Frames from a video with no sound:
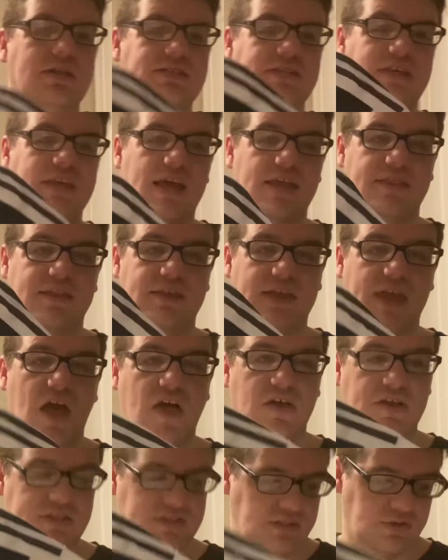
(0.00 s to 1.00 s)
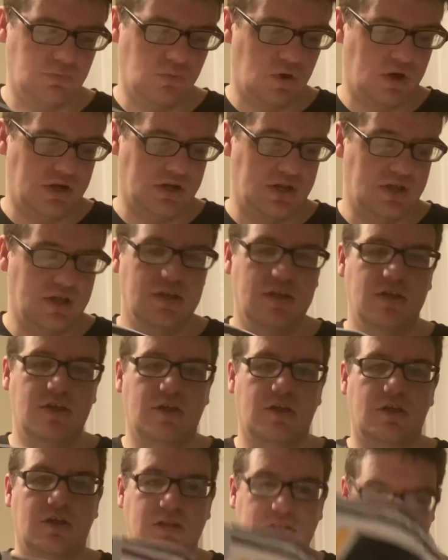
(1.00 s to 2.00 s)
to get the Galaxy one
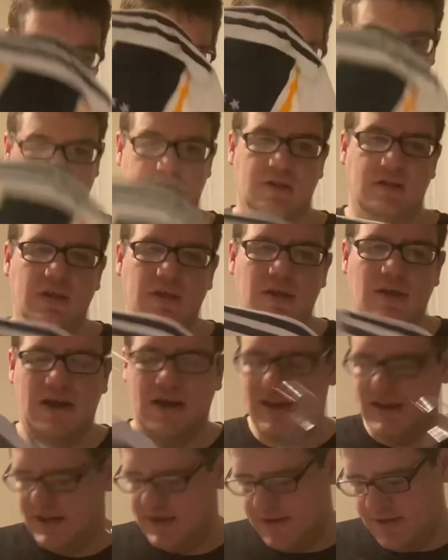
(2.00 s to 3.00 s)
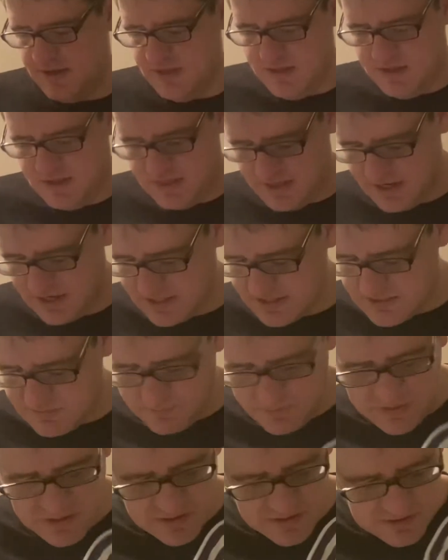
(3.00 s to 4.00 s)
done. It's
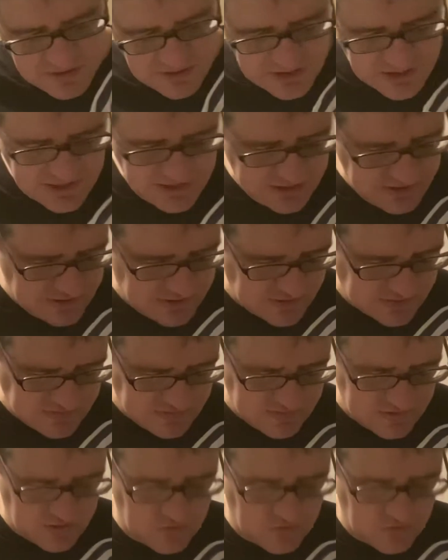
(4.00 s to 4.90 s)
weird, he doesn't know